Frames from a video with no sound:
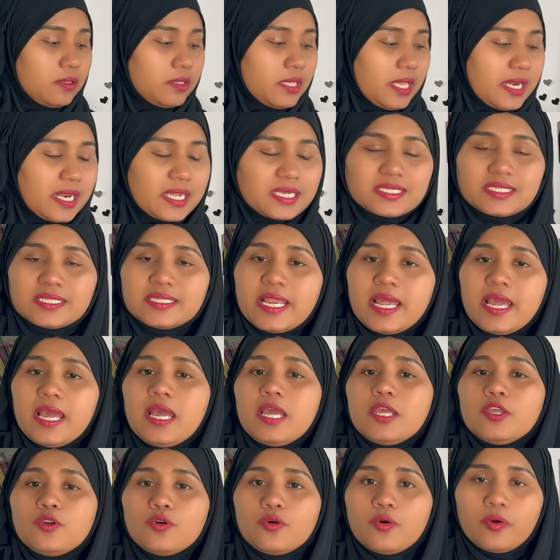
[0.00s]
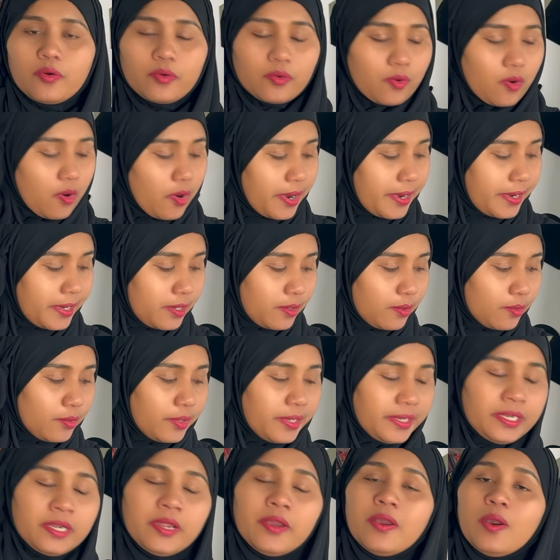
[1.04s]
the next day, you go and do
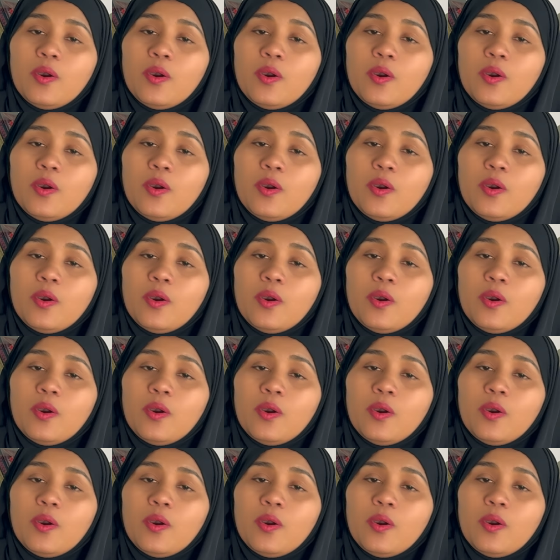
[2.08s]
it